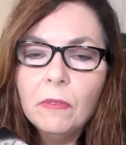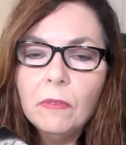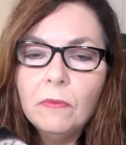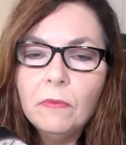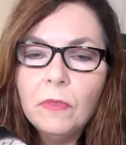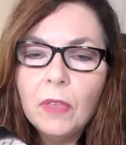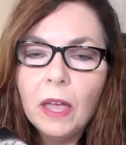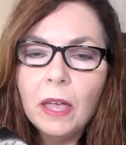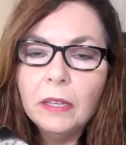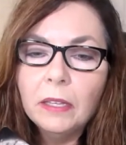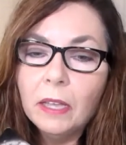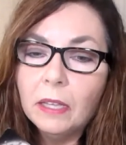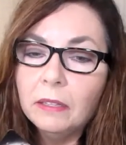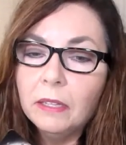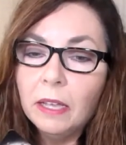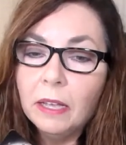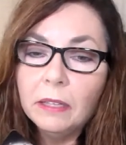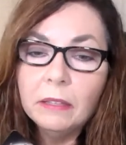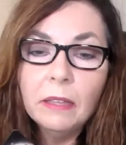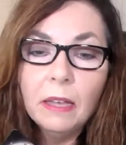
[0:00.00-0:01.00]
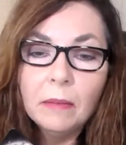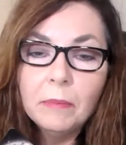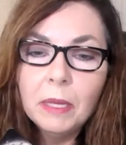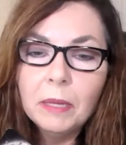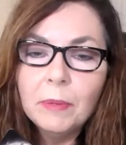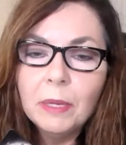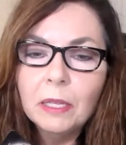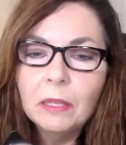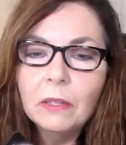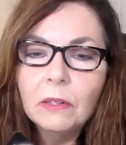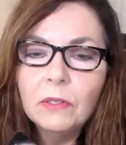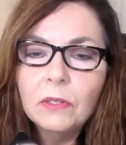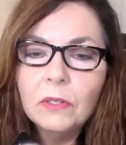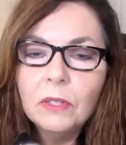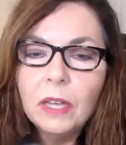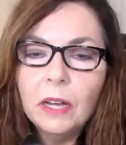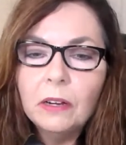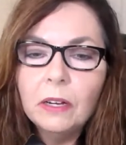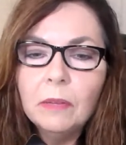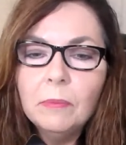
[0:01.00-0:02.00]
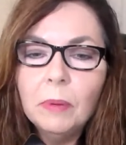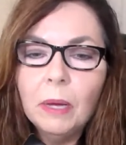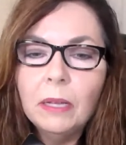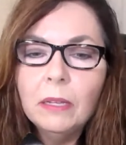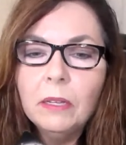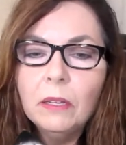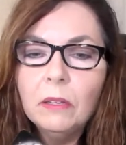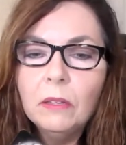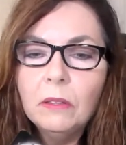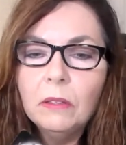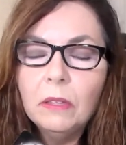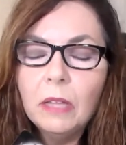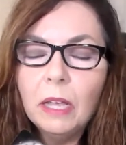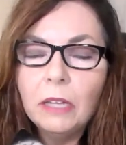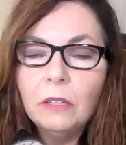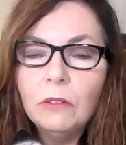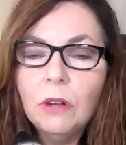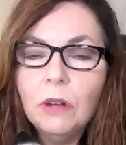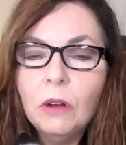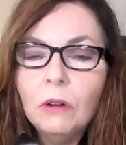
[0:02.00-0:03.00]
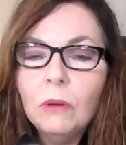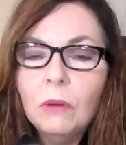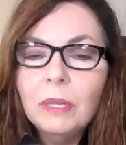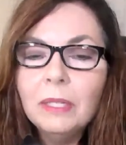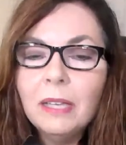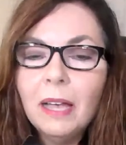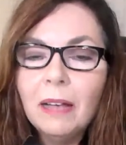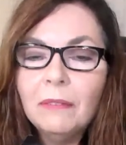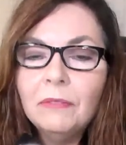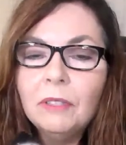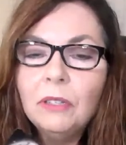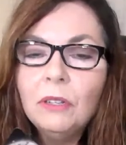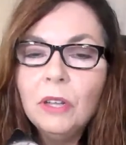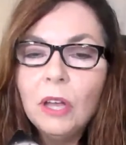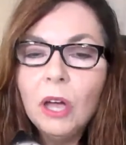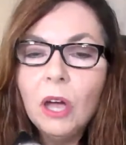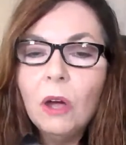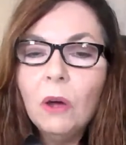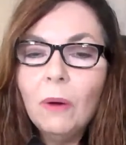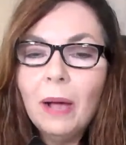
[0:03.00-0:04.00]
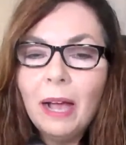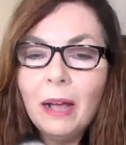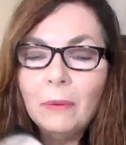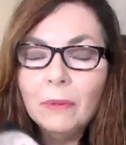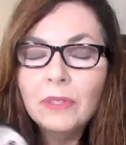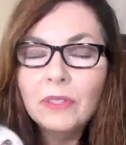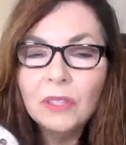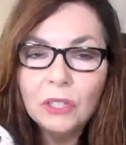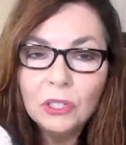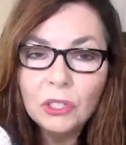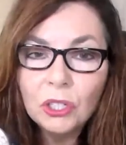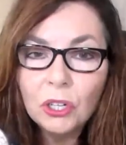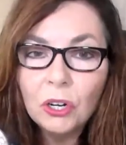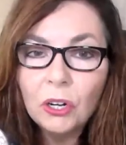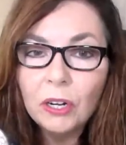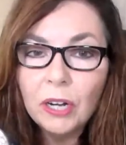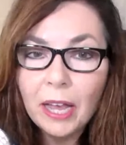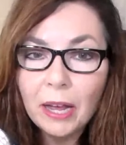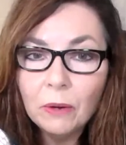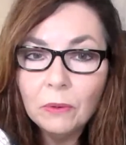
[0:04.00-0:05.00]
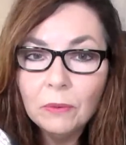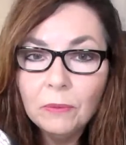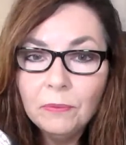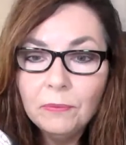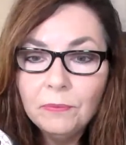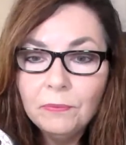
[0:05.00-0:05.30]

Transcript: that yeah now that may be a little scary but that you don't always have to know how it's going to turn out